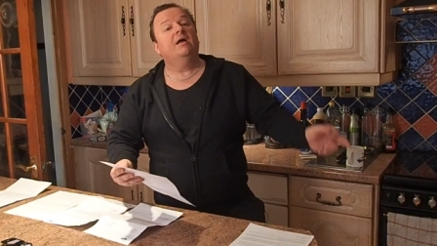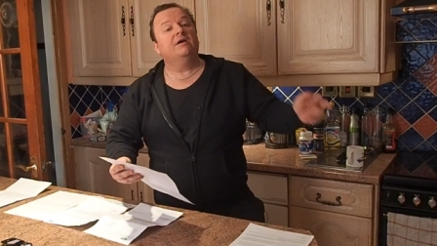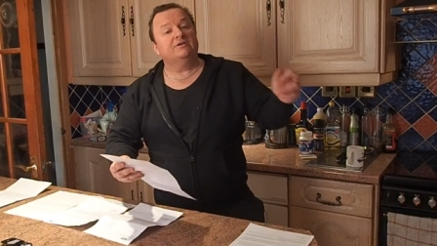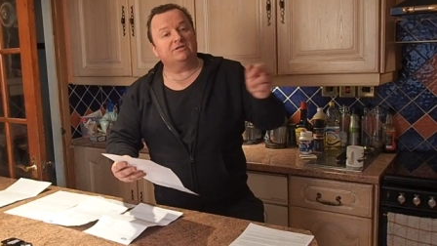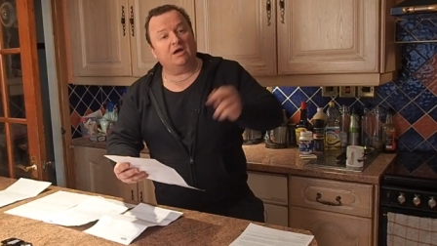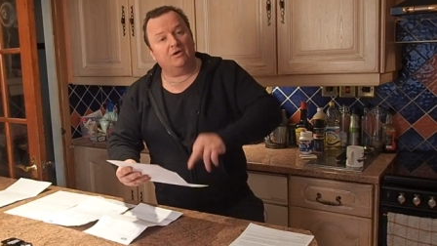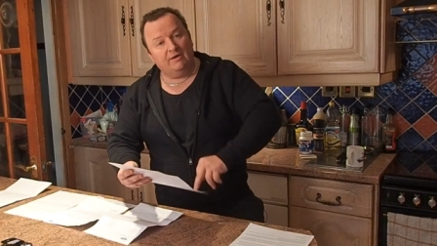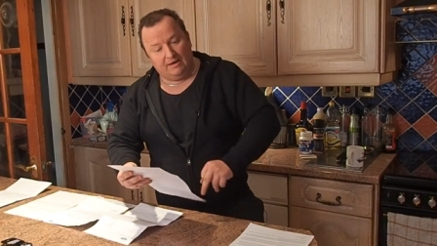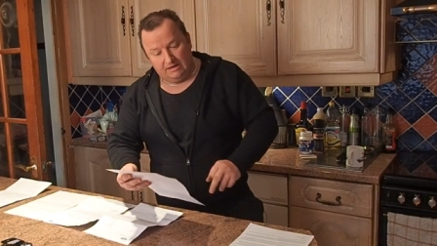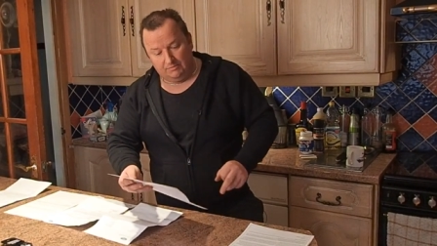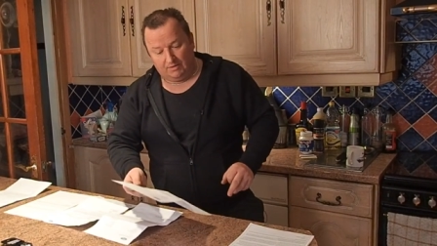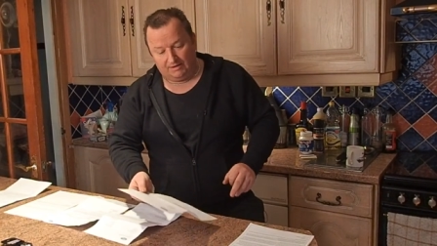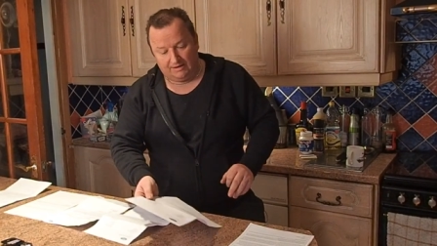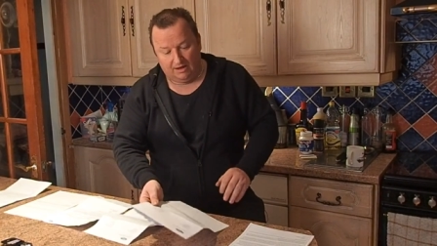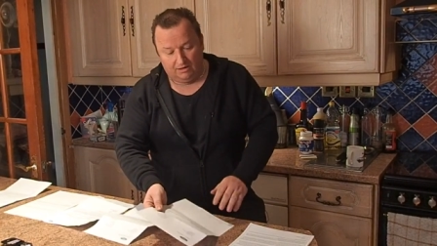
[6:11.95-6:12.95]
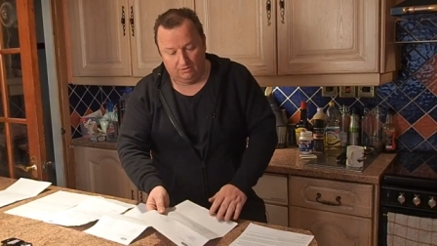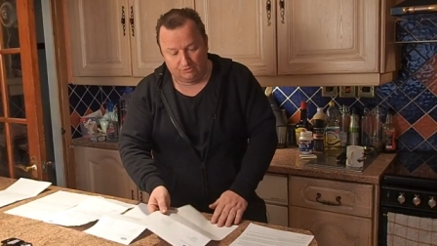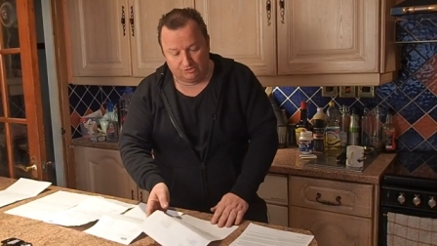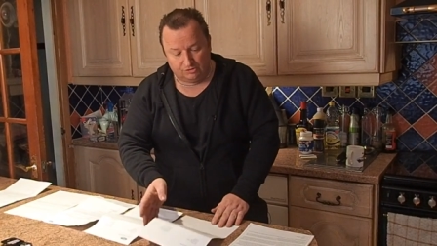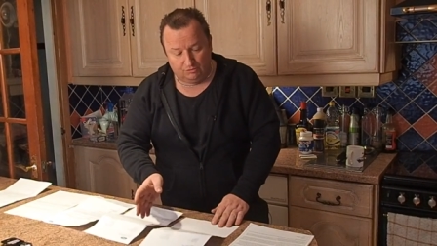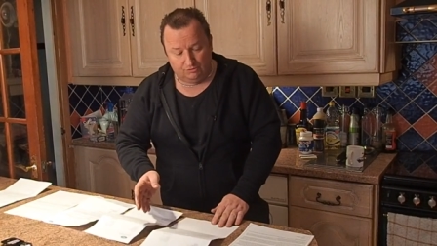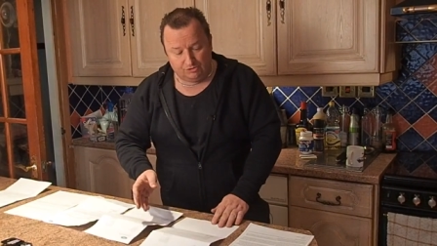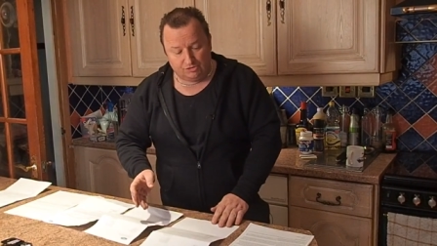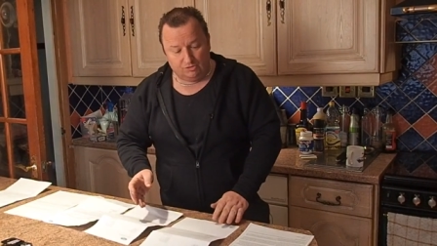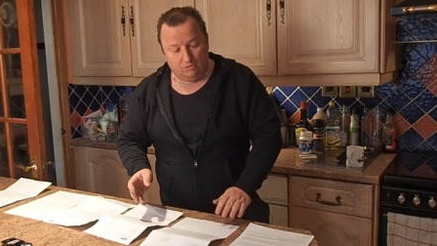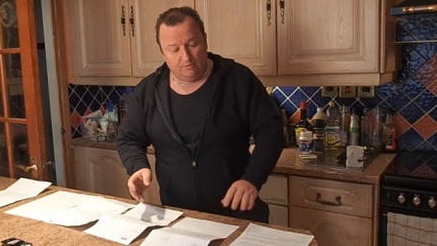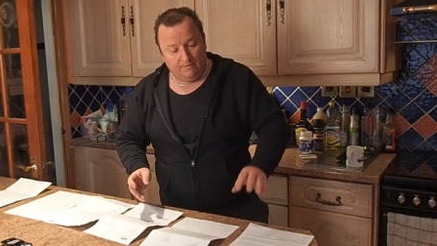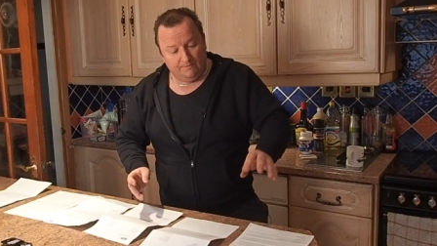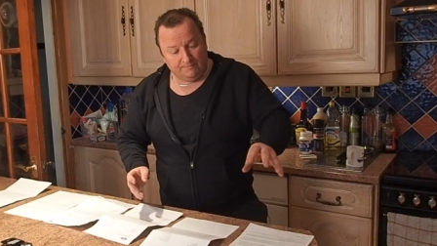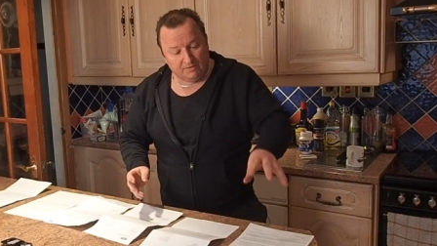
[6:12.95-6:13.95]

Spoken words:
So anyway, cut a long story short,